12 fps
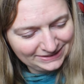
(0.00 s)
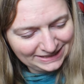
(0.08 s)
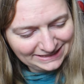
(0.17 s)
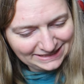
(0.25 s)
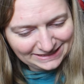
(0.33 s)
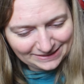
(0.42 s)

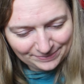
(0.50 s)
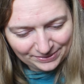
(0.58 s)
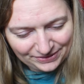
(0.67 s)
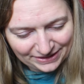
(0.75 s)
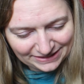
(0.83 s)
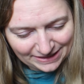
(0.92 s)
It's the
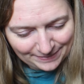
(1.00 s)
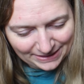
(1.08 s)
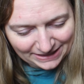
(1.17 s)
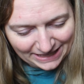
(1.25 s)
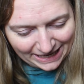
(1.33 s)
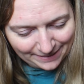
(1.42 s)
simple things that
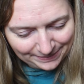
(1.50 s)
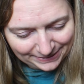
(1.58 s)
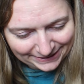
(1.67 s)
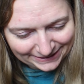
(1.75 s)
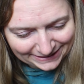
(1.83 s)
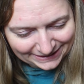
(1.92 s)
make you happy.